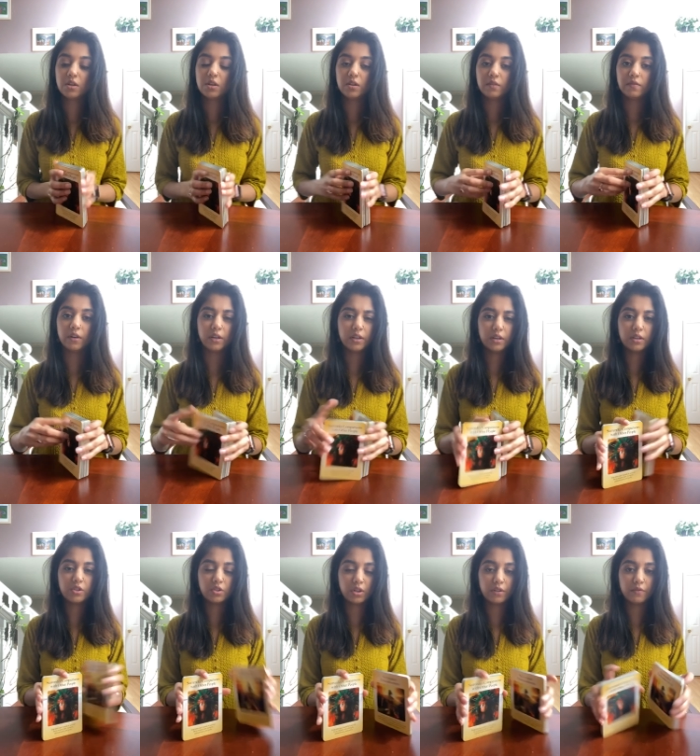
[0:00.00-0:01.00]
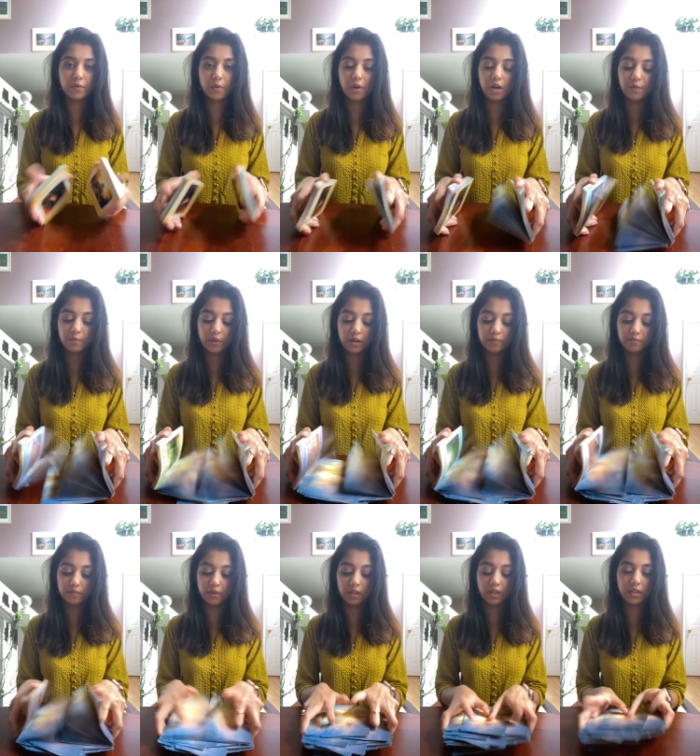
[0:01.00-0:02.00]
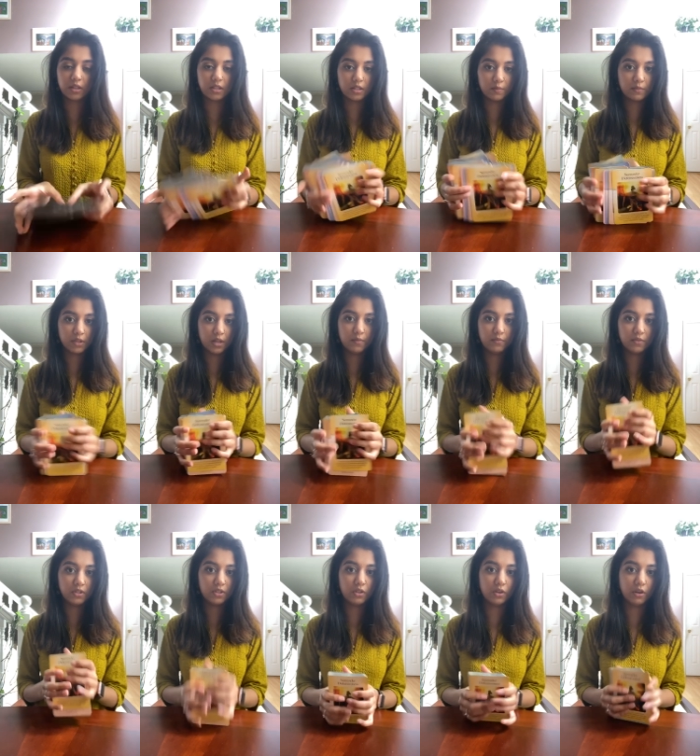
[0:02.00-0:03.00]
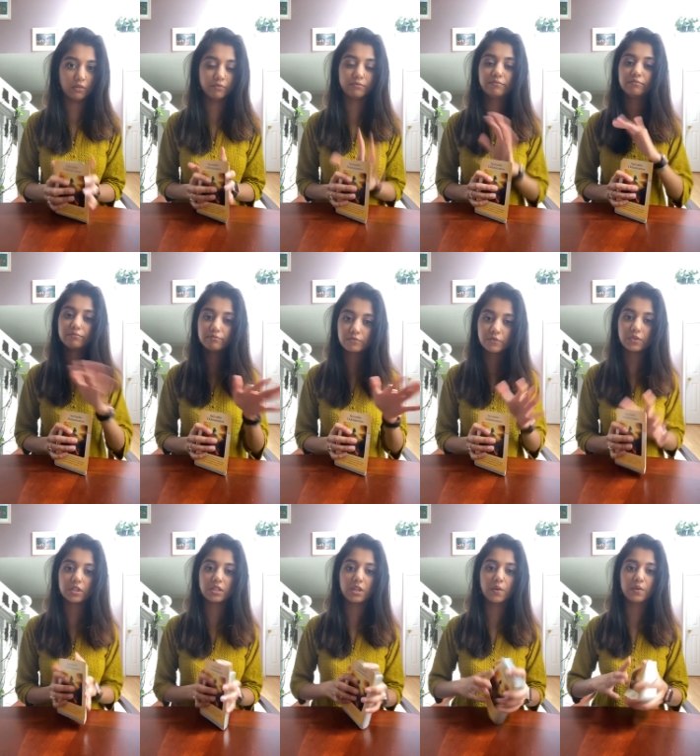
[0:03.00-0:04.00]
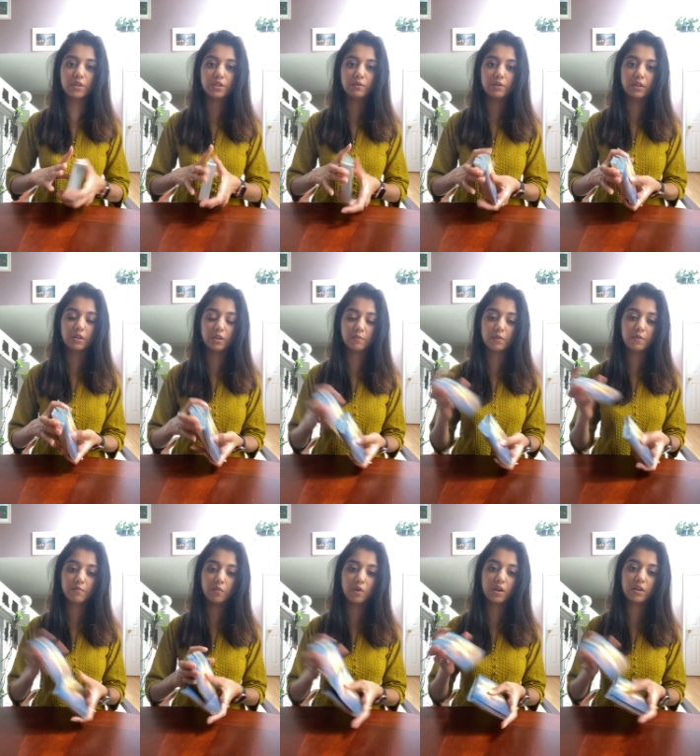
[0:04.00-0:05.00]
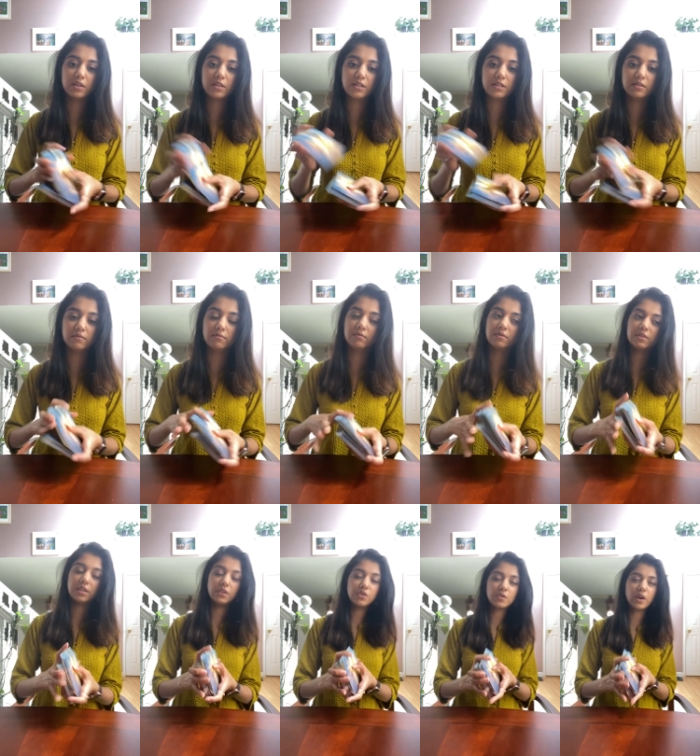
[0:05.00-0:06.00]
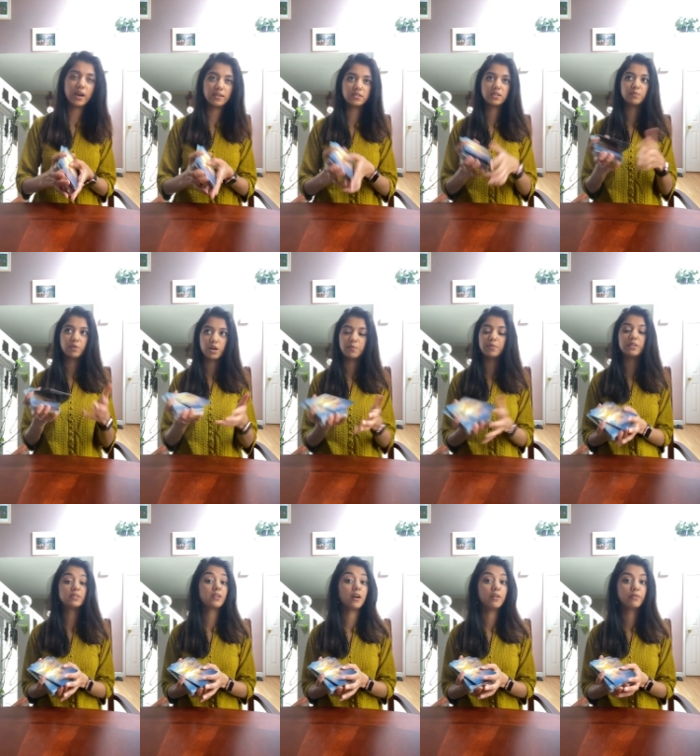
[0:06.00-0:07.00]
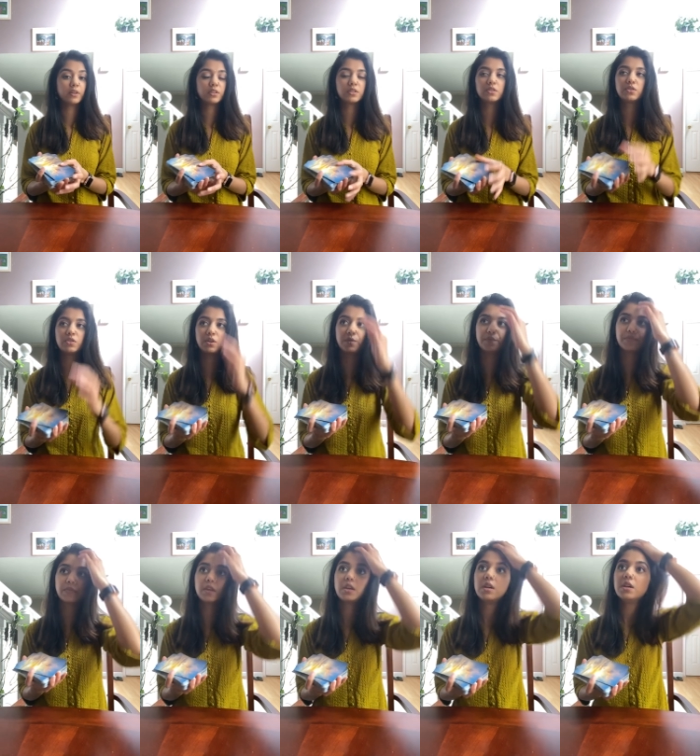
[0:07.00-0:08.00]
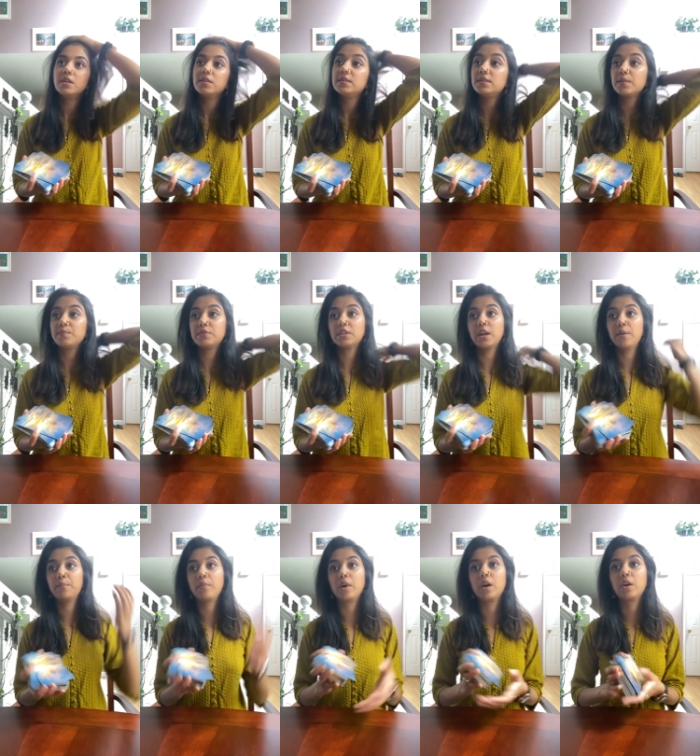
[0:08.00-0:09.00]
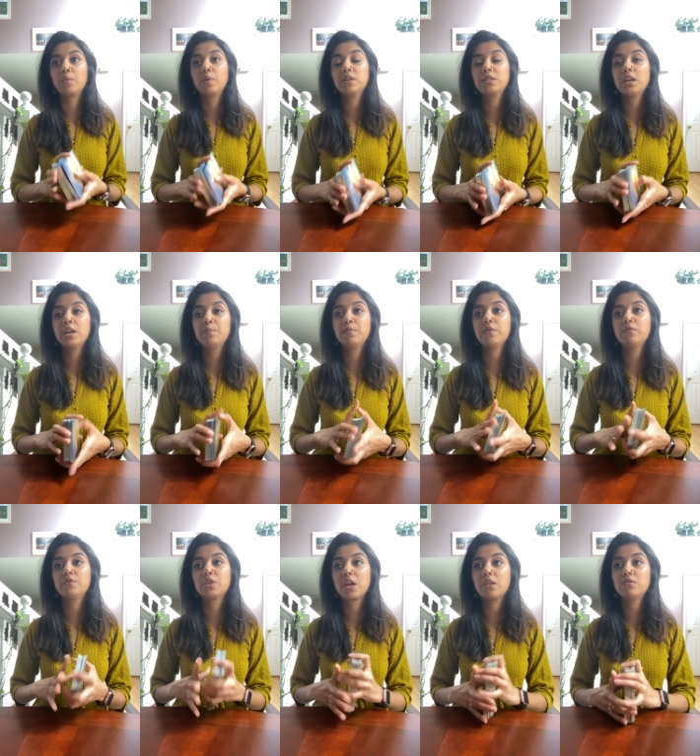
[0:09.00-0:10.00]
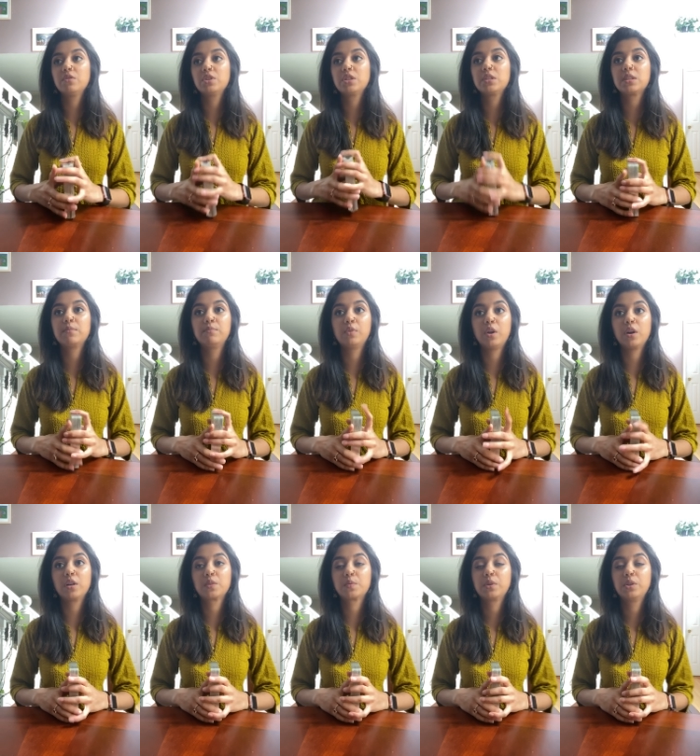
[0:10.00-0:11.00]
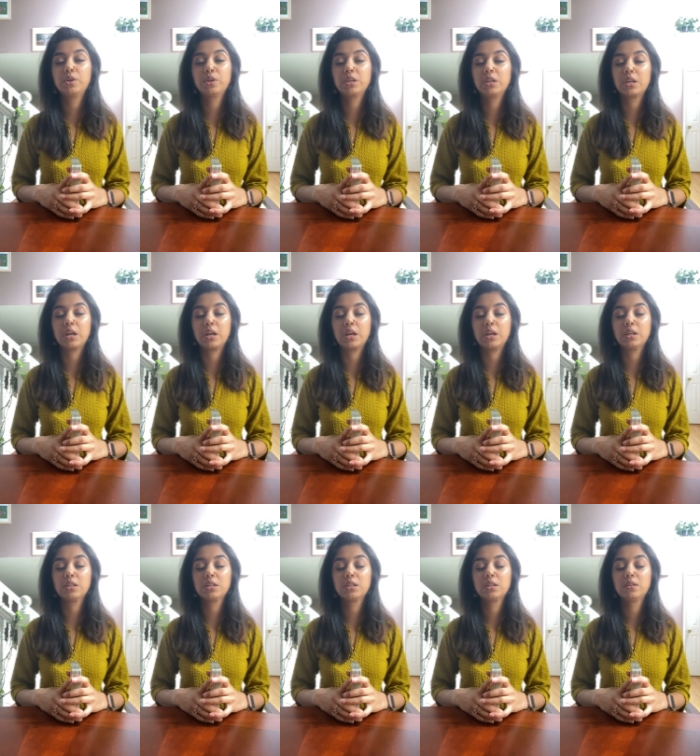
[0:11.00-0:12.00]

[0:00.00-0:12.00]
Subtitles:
Very straightforward, but I like to sometimes, just go into it a little bit more and just tell you guys the purpose of it. So, September, what type of challenges and blocks we're looking at